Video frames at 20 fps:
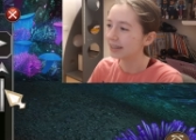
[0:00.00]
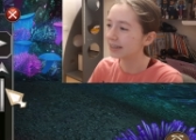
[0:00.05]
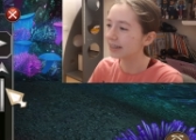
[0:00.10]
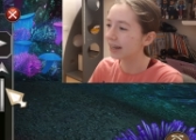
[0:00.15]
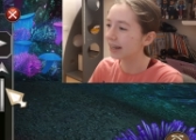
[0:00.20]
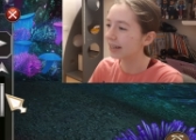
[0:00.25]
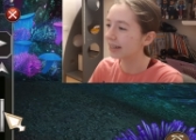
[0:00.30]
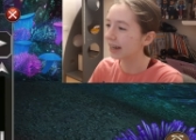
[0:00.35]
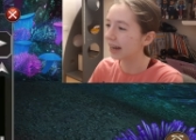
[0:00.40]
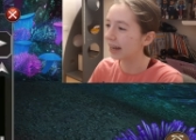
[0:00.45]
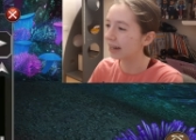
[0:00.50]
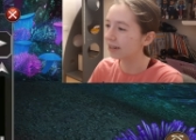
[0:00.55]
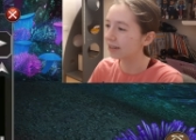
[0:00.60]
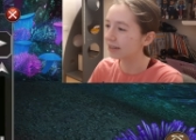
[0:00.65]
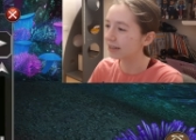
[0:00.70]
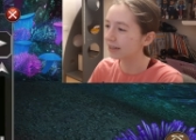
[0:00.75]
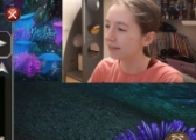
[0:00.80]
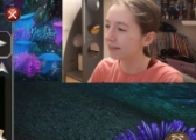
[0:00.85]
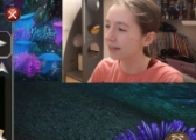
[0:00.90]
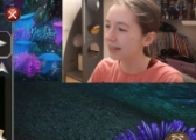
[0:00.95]
Like I
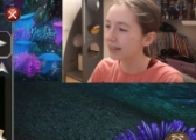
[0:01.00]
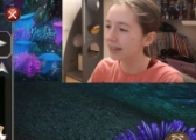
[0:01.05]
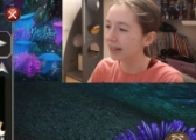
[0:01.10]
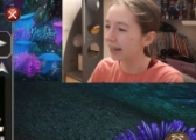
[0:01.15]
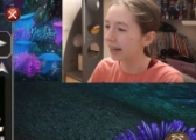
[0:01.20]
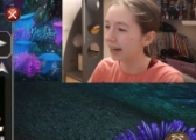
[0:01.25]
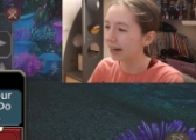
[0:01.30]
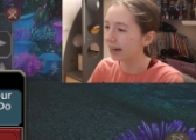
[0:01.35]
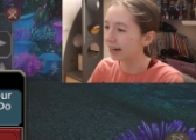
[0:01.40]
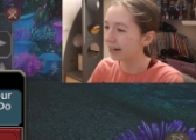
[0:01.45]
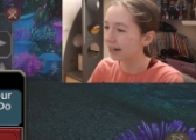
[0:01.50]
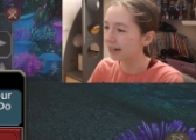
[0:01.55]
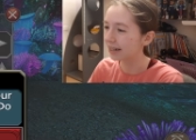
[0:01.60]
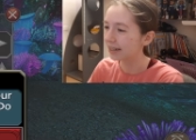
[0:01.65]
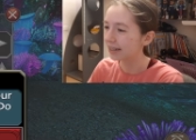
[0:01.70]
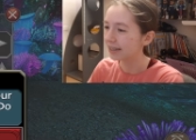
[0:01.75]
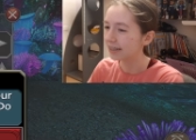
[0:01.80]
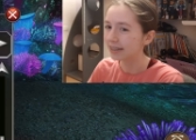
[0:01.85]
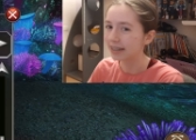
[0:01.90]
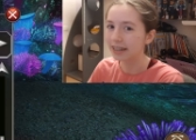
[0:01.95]
don't even
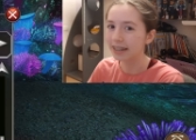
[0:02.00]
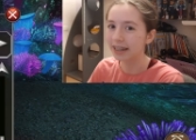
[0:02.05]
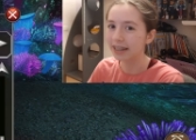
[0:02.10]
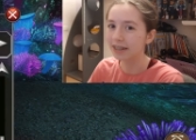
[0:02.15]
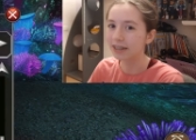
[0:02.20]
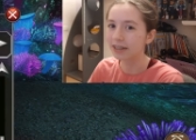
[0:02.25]
care. Like